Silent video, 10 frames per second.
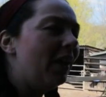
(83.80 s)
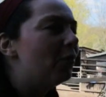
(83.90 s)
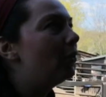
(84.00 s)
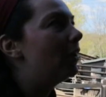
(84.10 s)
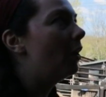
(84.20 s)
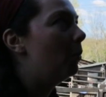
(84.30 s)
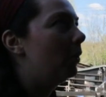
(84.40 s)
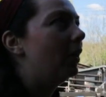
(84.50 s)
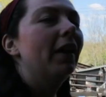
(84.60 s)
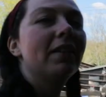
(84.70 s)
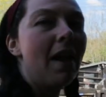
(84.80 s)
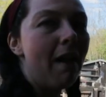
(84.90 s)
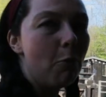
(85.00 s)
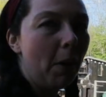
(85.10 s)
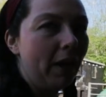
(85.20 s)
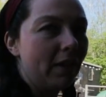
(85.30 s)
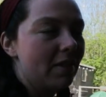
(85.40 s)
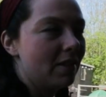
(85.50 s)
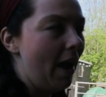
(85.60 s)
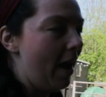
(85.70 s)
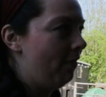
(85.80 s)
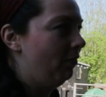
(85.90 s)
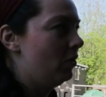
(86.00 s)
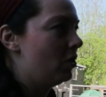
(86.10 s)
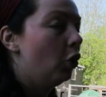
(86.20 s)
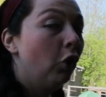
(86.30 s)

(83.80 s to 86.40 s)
get fed up with like towel bags and